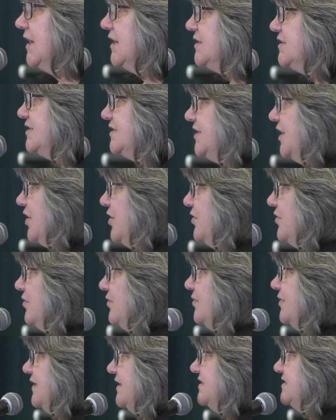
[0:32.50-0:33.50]

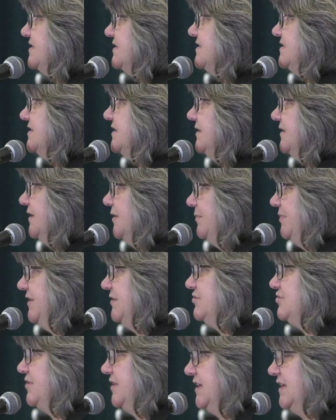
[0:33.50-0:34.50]
So this is a little
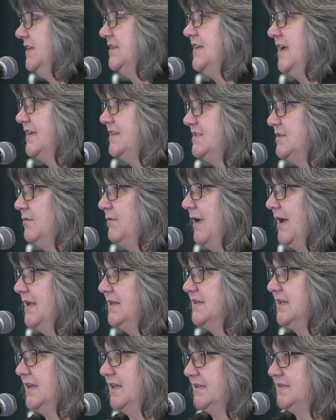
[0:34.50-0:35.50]
bit tricky, takes a
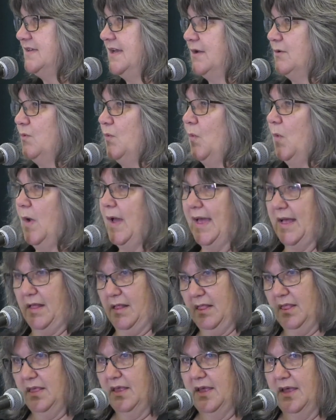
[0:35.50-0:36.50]
while to get down
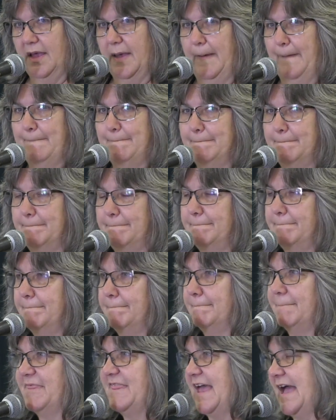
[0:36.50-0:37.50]
well.
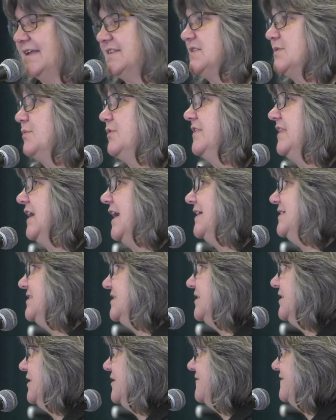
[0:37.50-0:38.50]
That's where the
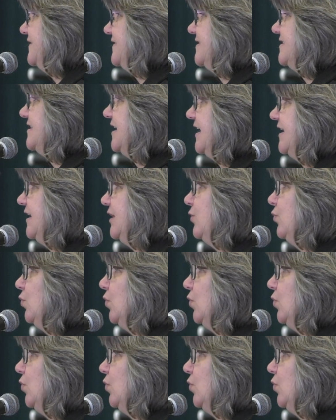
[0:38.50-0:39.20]
idea of assigning